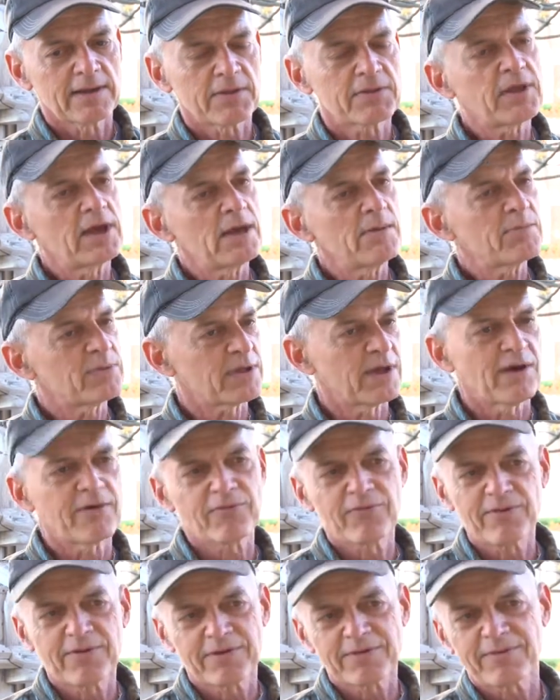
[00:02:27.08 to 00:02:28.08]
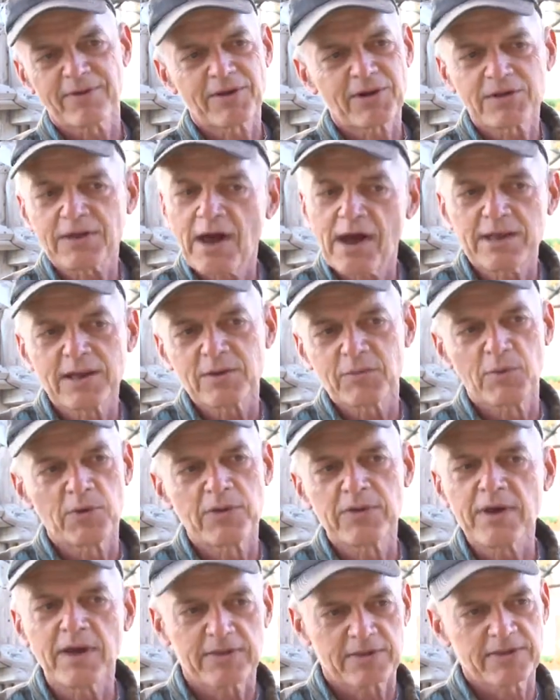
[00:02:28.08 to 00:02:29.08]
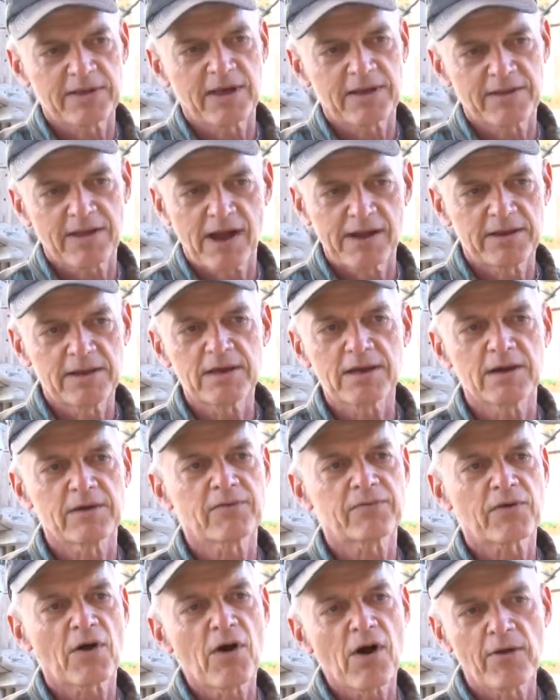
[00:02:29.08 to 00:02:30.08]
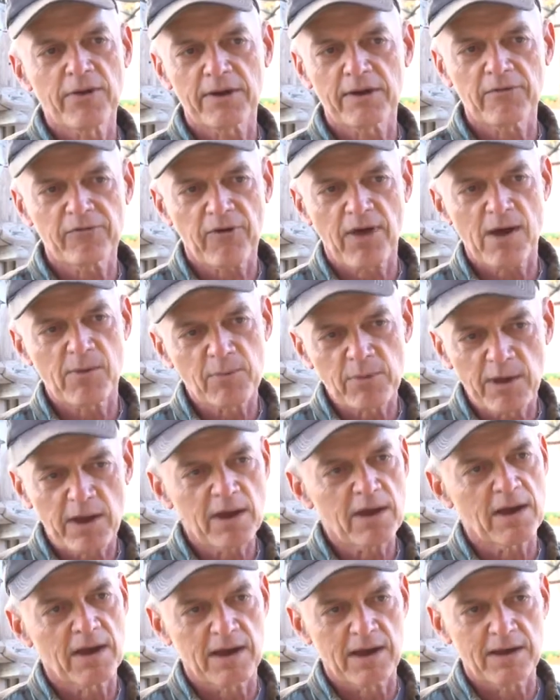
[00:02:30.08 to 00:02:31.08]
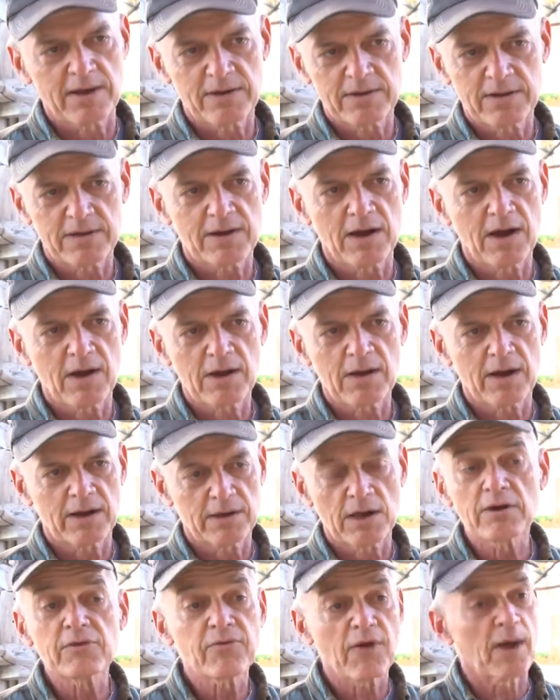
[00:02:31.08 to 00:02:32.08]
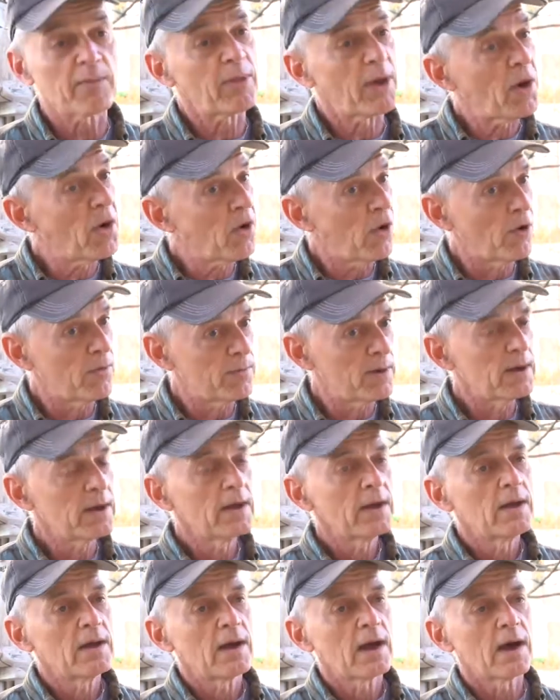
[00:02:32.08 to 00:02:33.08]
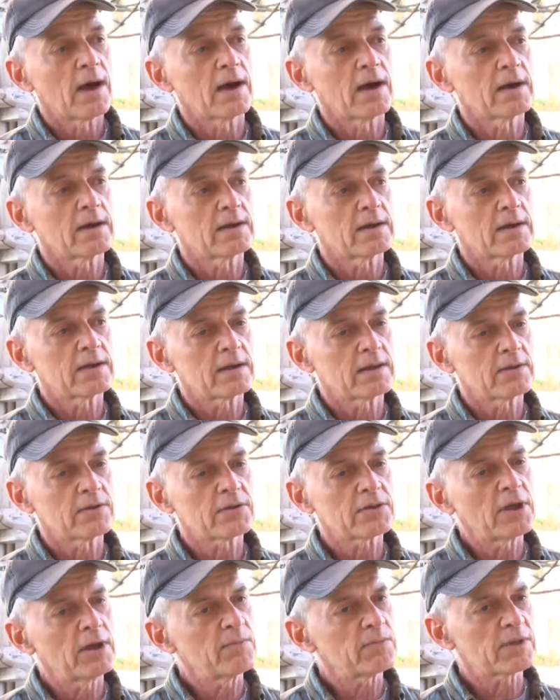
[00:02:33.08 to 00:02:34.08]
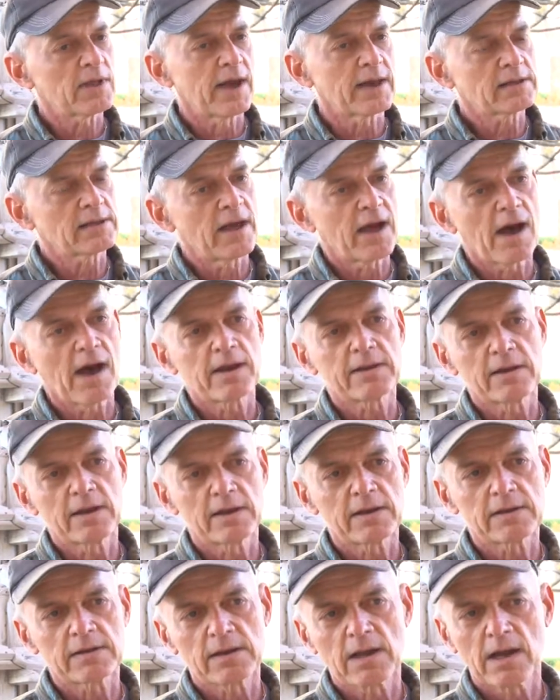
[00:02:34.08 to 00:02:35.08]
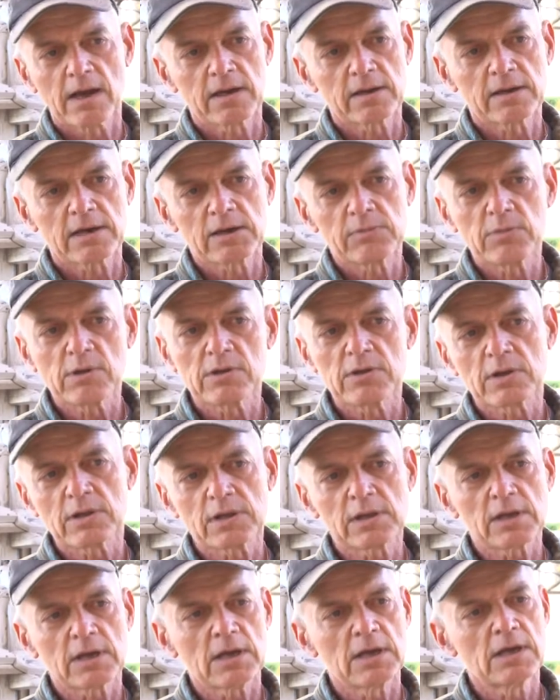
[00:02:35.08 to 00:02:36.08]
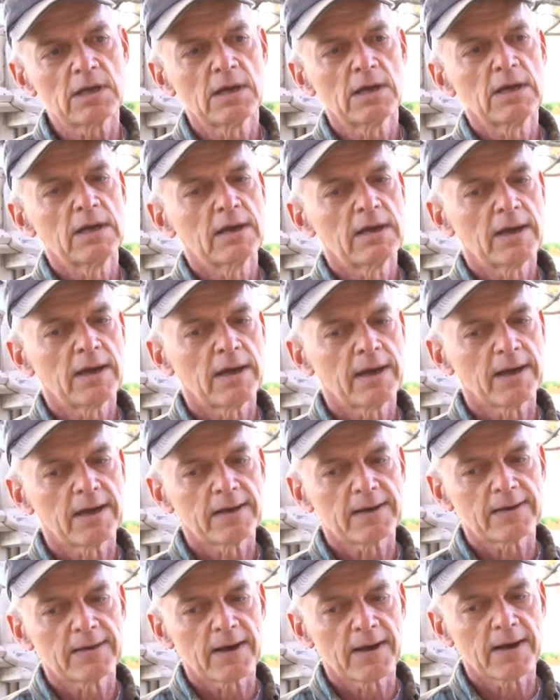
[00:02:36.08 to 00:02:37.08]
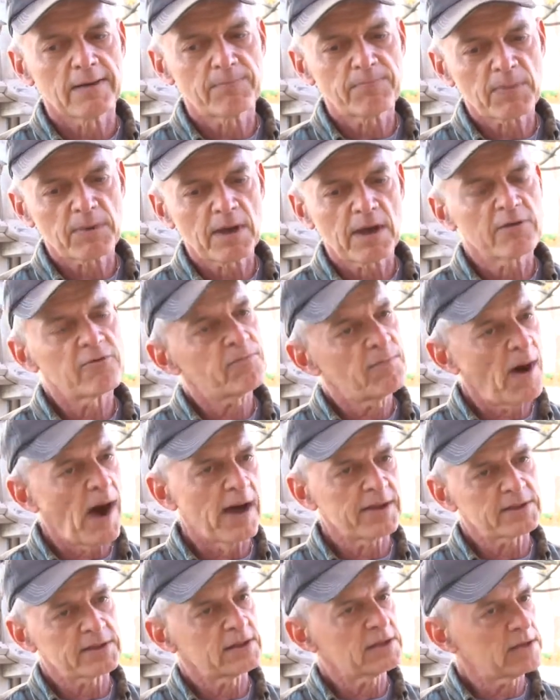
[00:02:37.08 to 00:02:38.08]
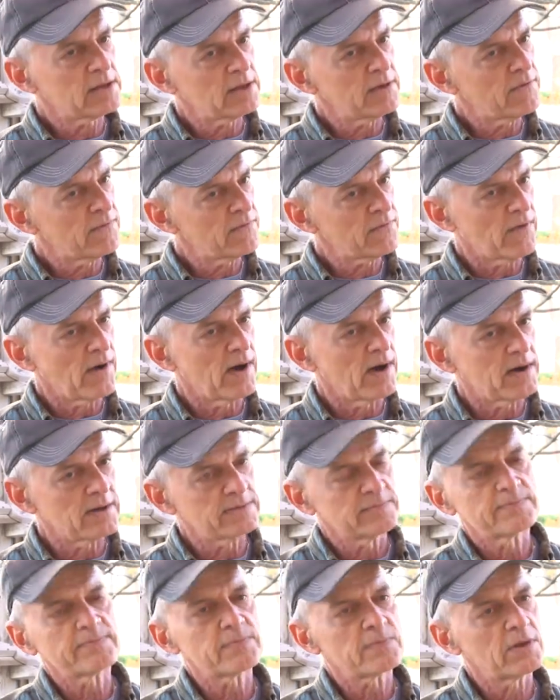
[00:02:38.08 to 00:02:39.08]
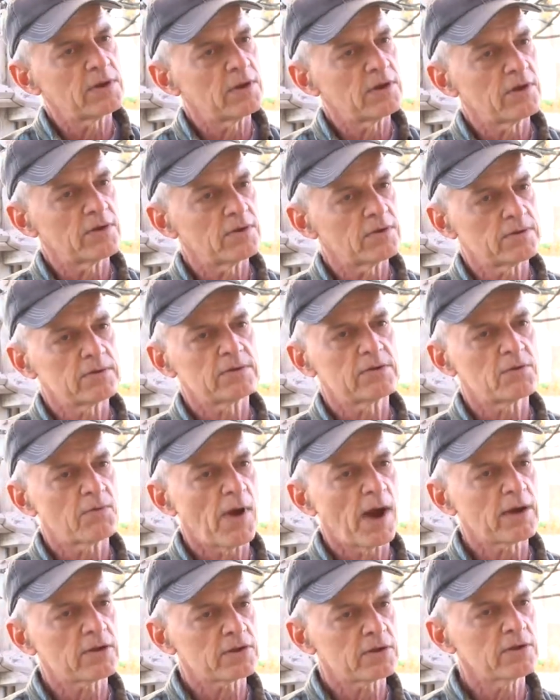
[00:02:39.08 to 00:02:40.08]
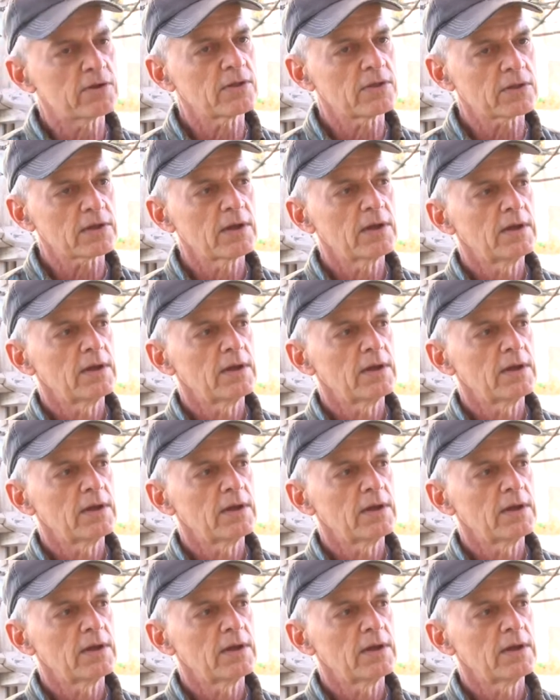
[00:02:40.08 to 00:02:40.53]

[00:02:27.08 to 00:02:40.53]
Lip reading: themes that are tied in with this, that idea of calling a family, a young family, hope. The themes like that, and community, and kind of positive, directions.